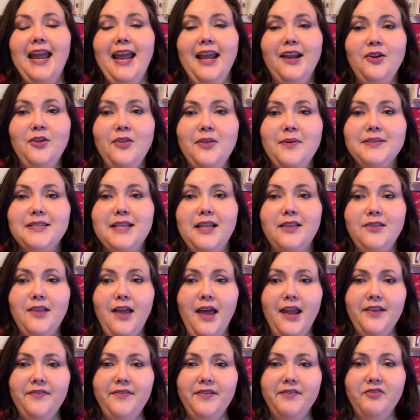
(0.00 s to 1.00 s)
I know that was a
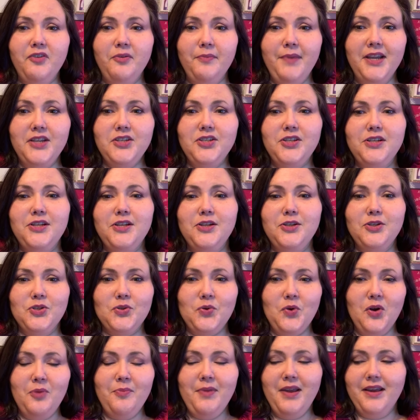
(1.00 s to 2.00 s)
lot of information in a
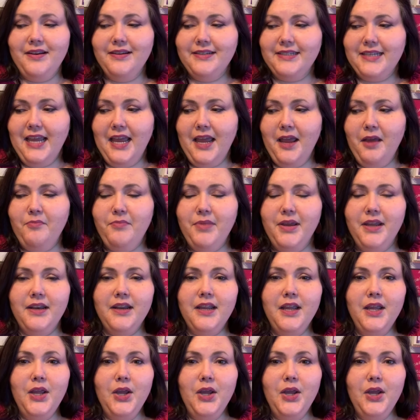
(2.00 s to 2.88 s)
short amount of time, but